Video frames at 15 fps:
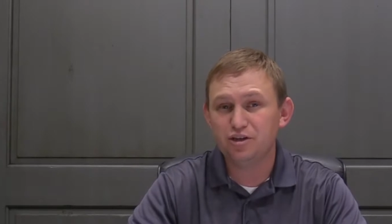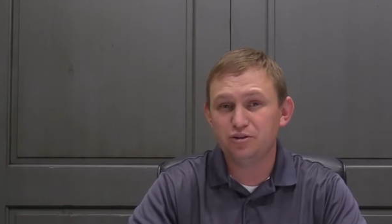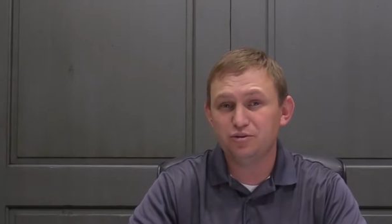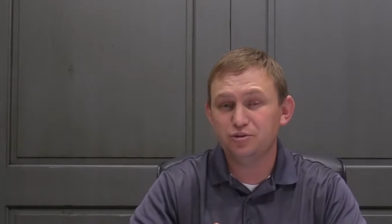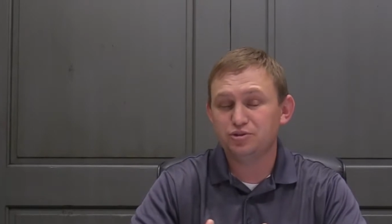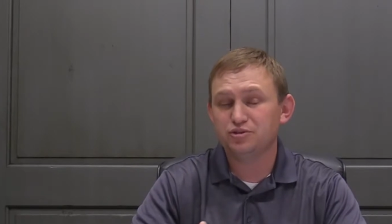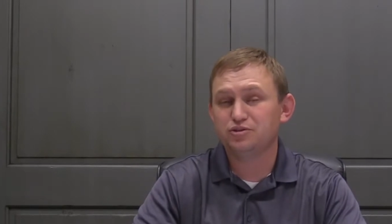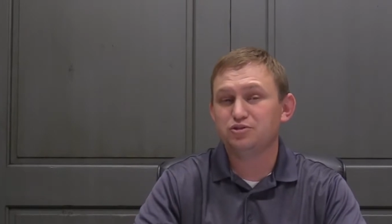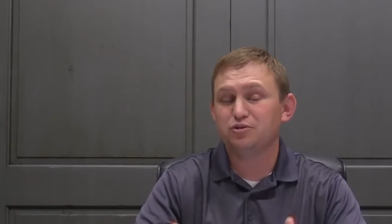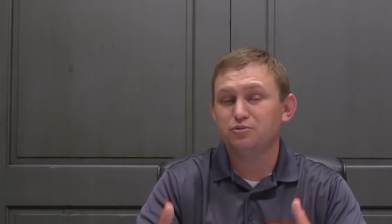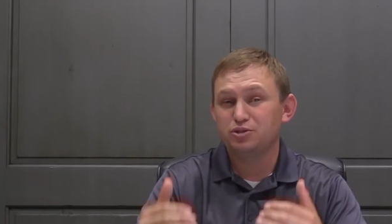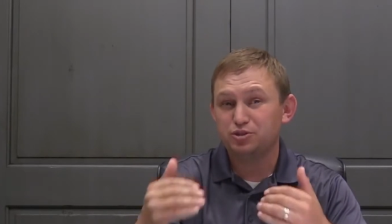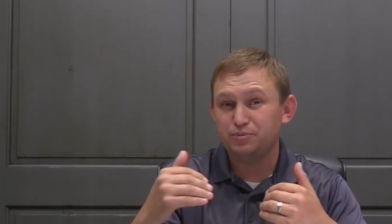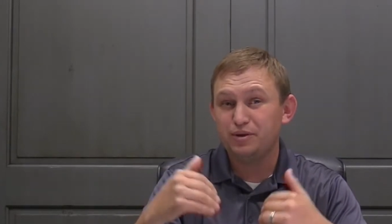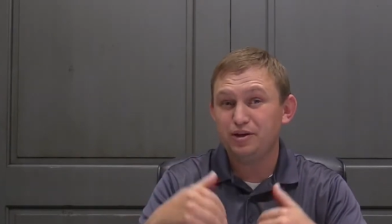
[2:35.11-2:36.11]
Most of us don't
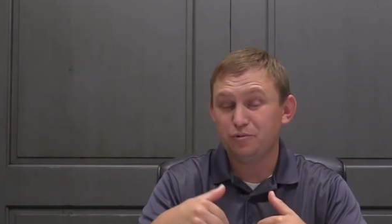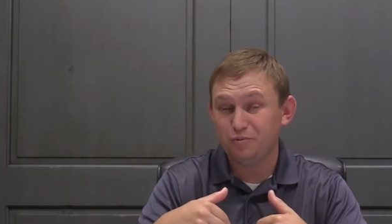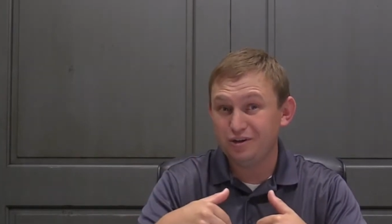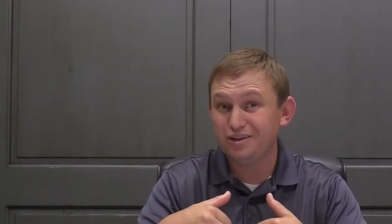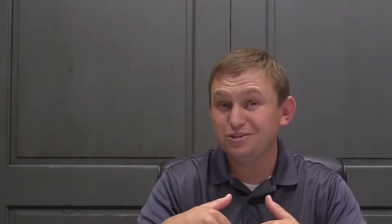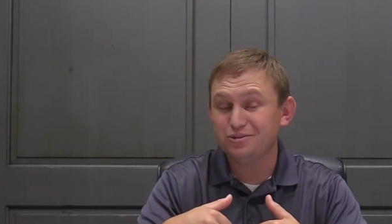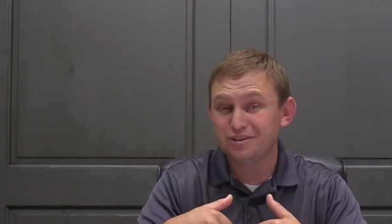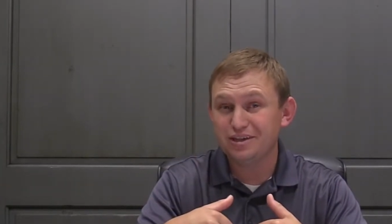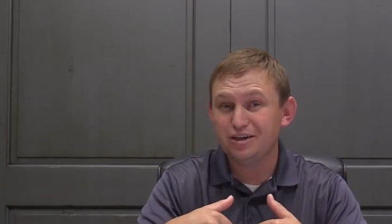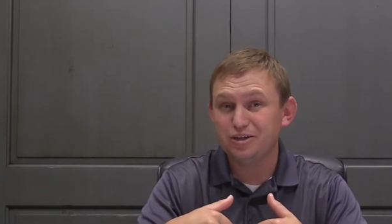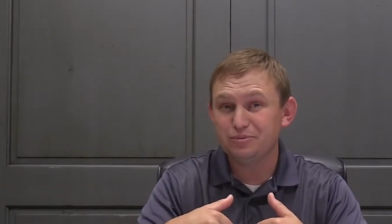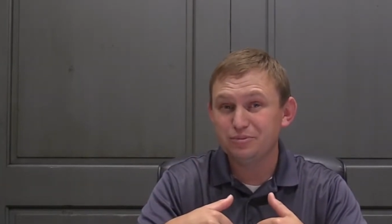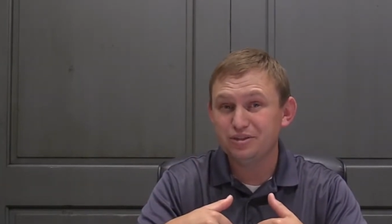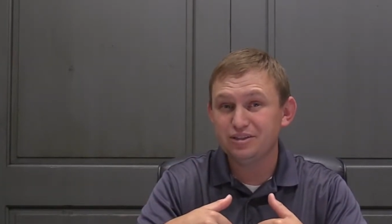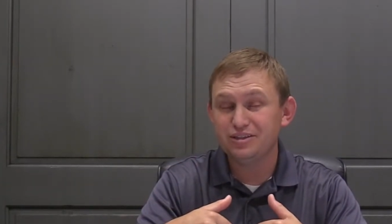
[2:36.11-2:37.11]
respond well to
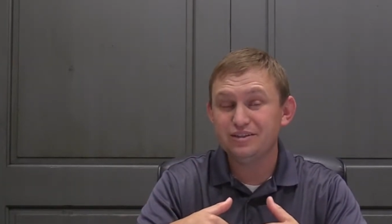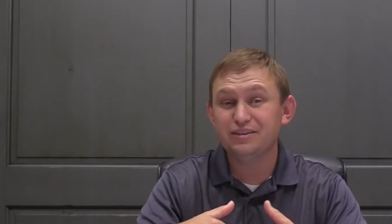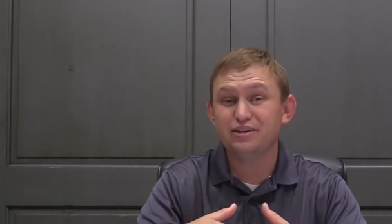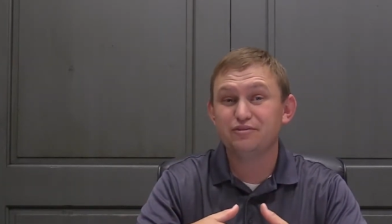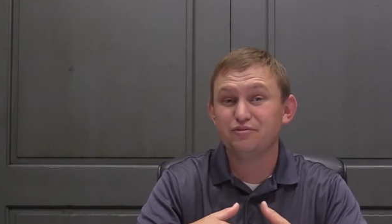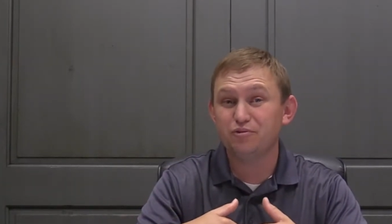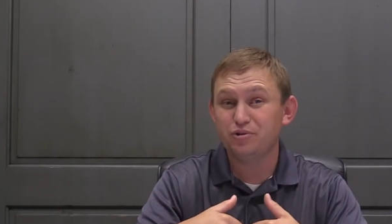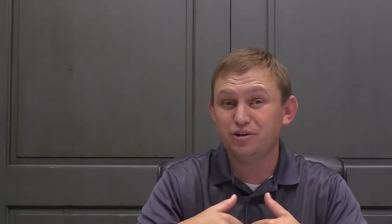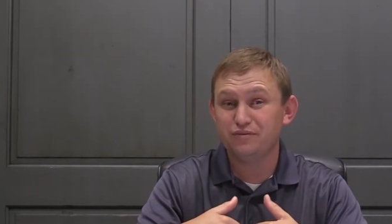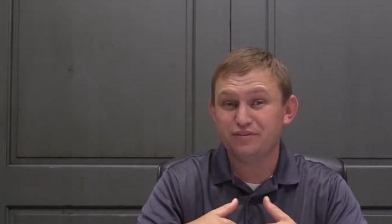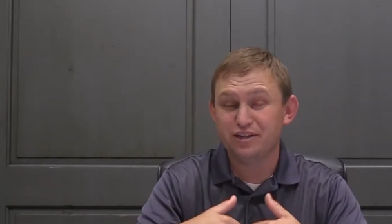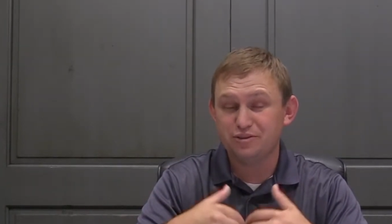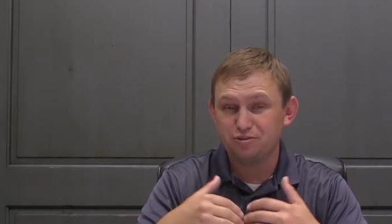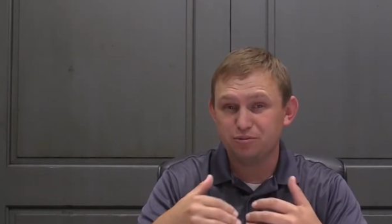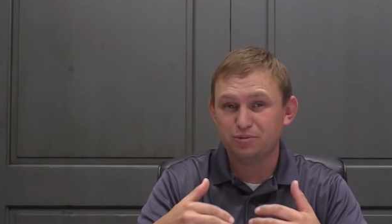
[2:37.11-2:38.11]
accountability. Therefore, if
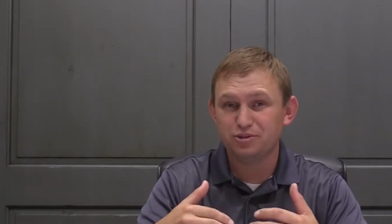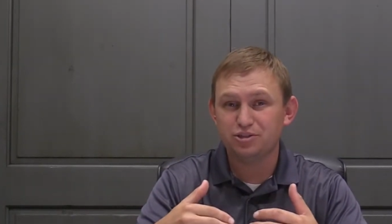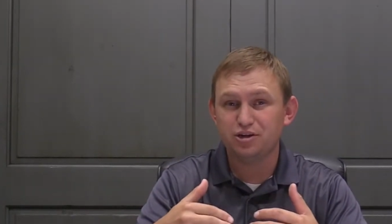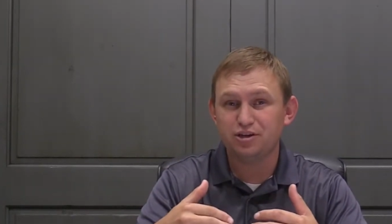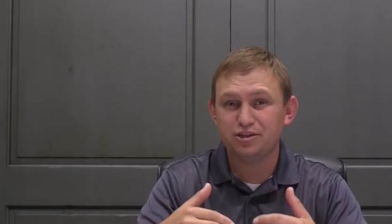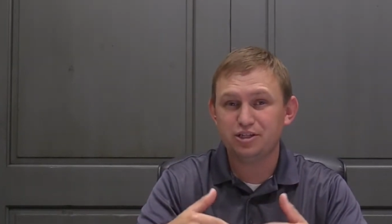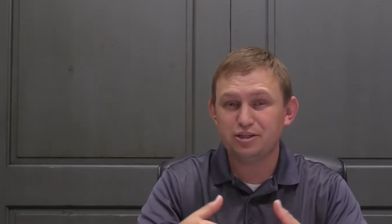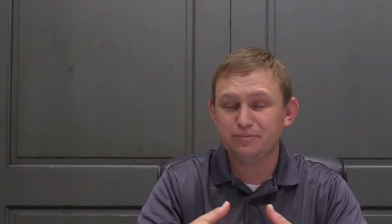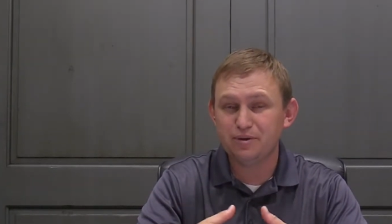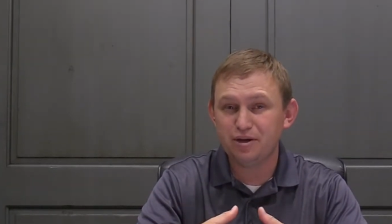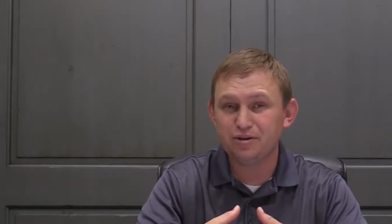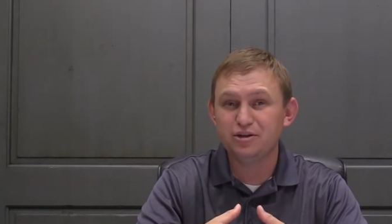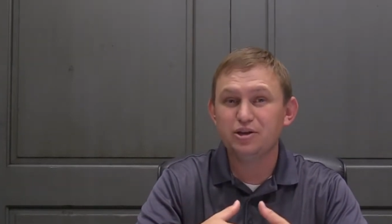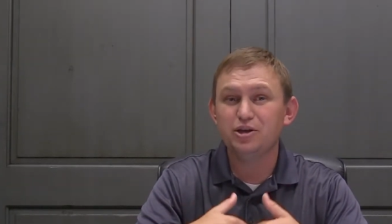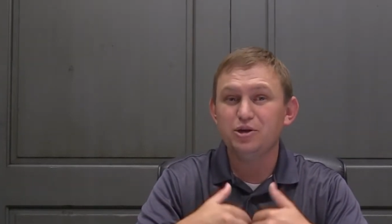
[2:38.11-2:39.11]
that's what we're talking
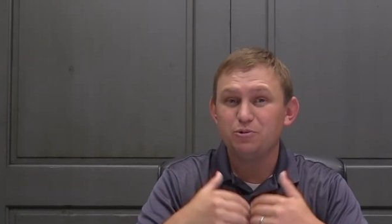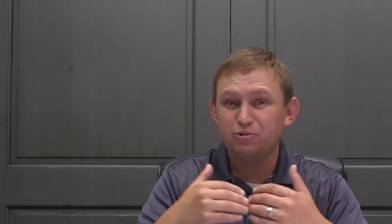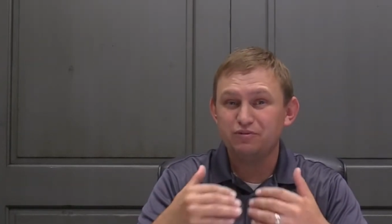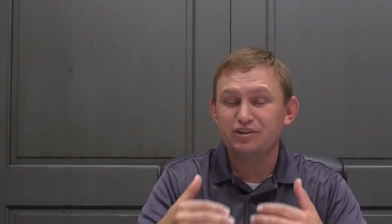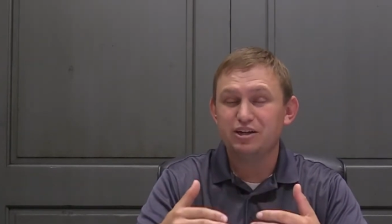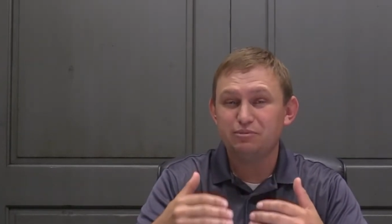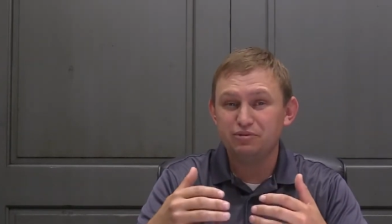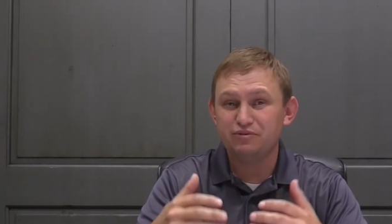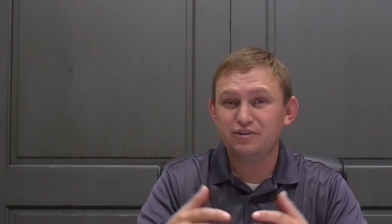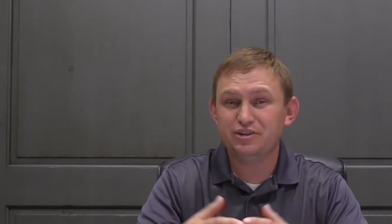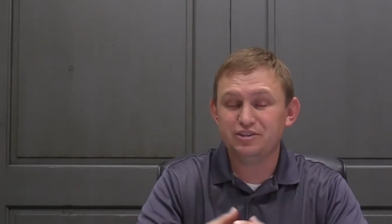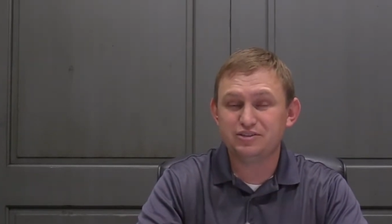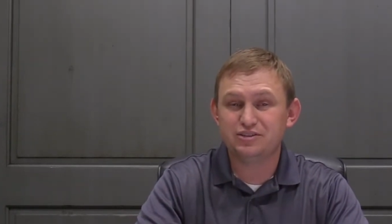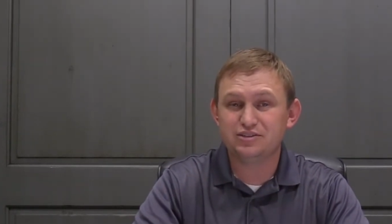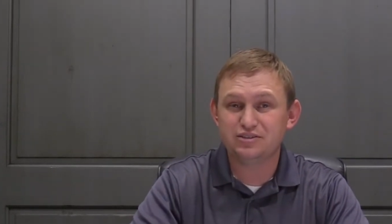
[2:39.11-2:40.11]
about, we've got to be very
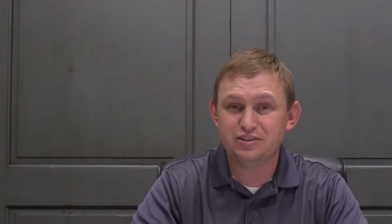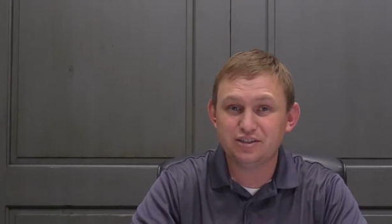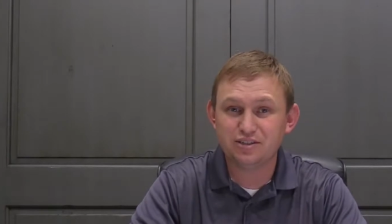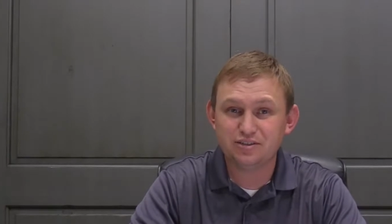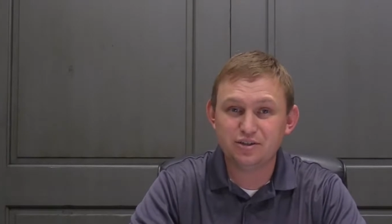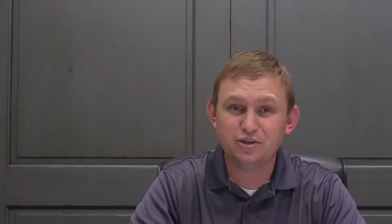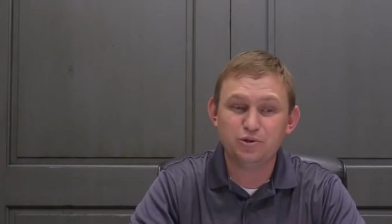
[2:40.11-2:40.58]
succinct